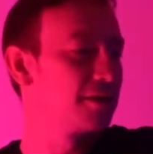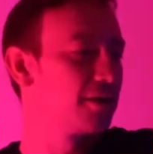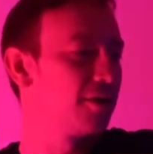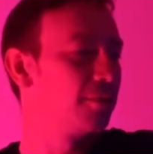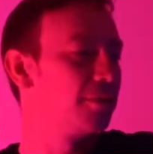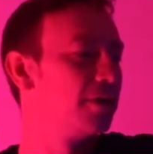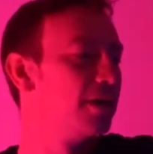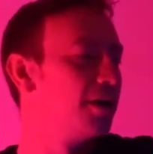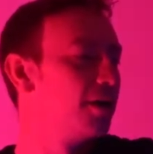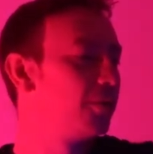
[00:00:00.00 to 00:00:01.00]
the top,
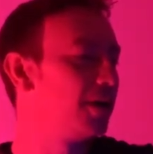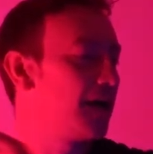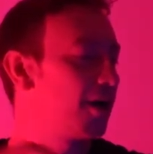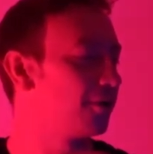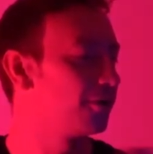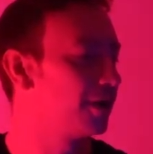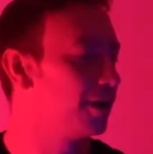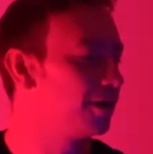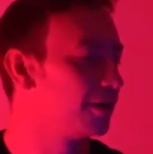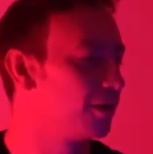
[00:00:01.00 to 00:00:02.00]
we now
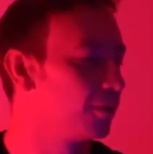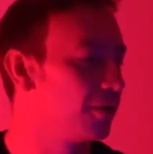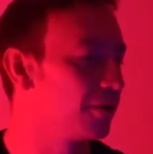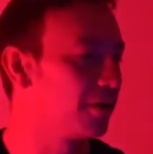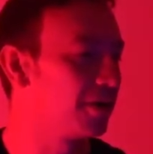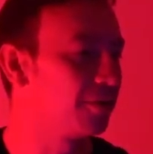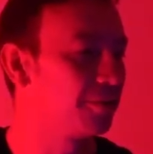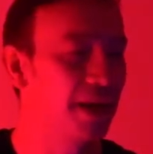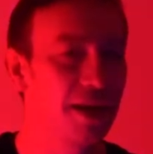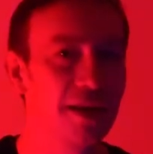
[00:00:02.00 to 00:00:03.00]
see that we've got this
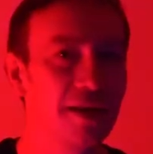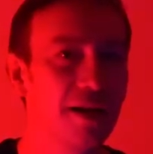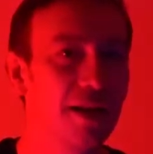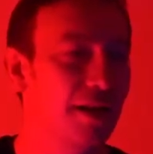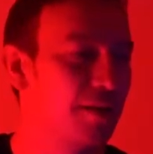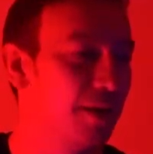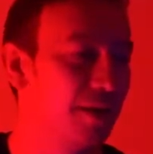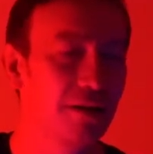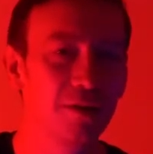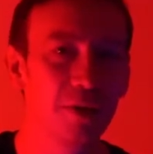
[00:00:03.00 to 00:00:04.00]
pinky colour in the
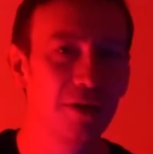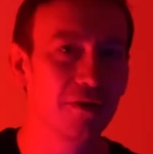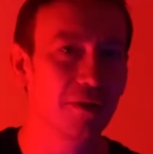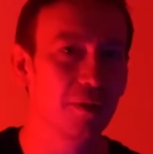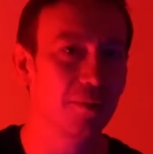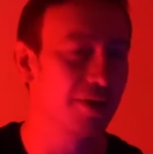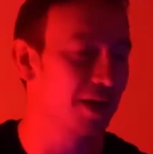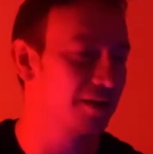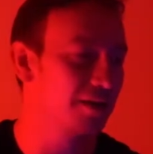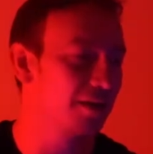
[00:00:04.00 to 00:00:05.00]
middle, which is called
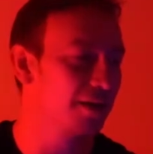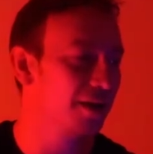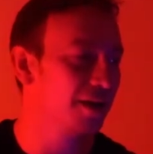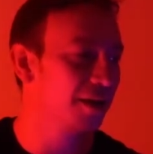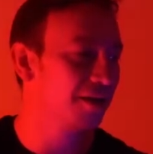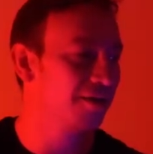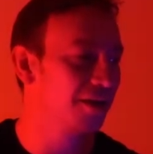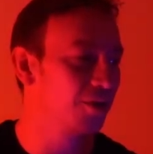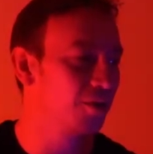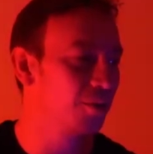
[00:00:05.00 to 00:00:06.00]
magenta.
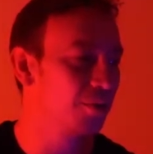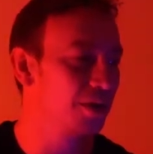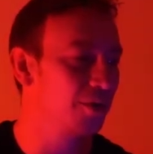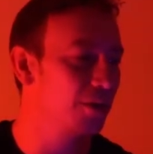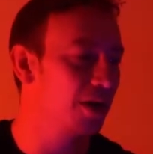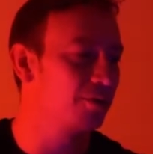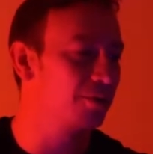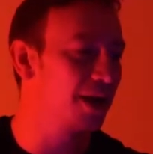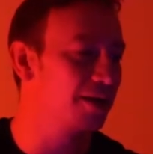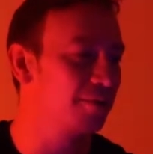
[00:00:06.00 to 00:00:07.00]
So blue and
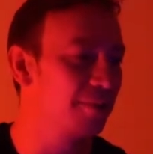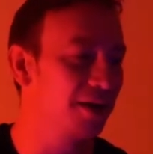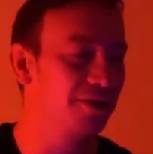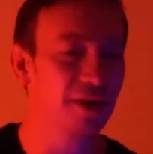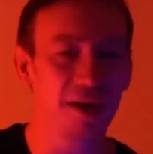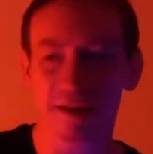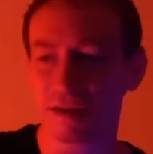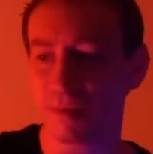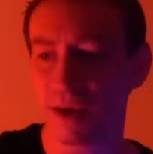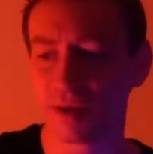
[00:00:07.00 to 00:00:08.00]
red mix together
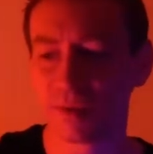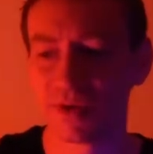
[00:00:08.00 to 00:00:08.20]
to make